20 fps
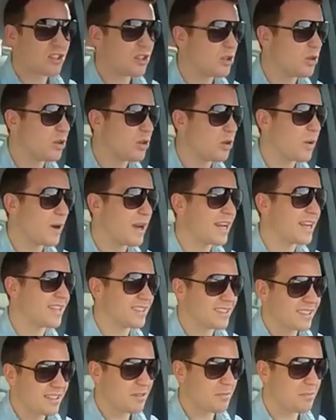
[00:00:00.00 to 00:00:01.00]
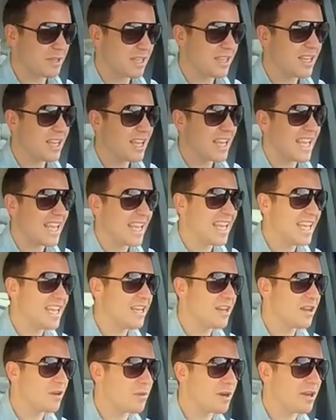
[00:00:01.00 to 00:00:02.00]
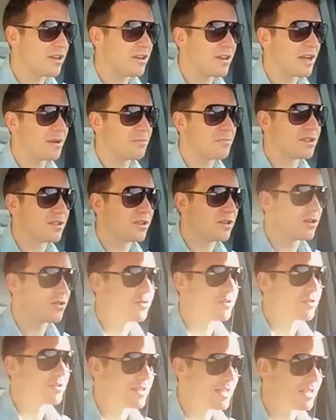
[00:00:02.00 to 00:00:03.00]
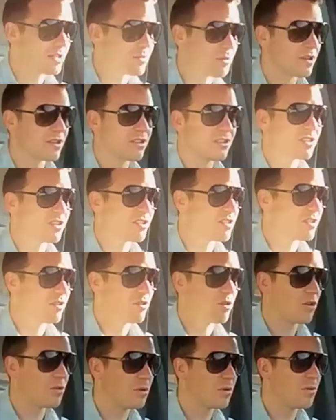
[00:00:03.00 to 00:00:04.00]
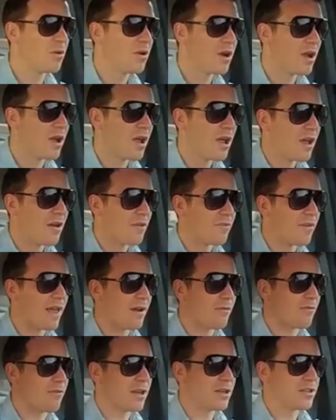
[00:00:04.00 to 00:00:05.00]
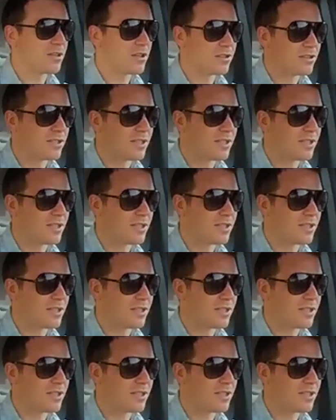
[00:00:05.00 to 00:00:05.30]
too quick. It's a little bit eager when you come to the corners. This one's just a normal flat ratio